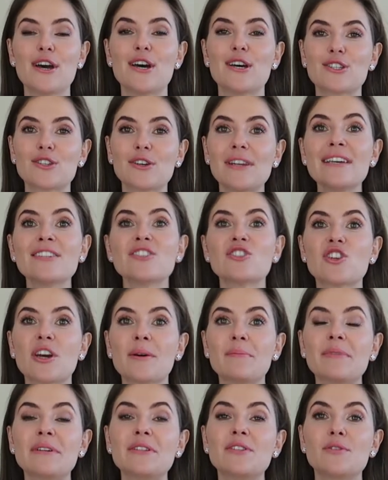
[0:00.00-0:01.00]
So let's
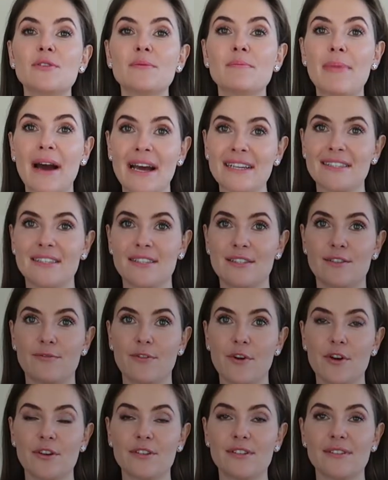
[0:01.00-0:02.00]
jump into buttons
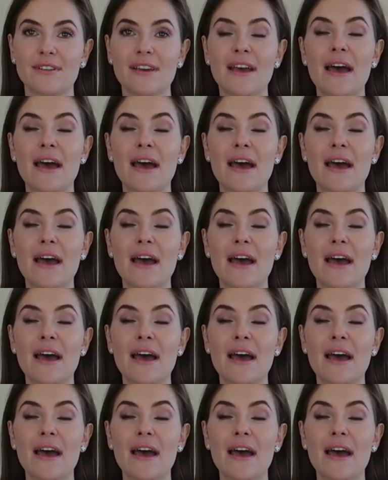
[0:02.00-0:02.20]
first.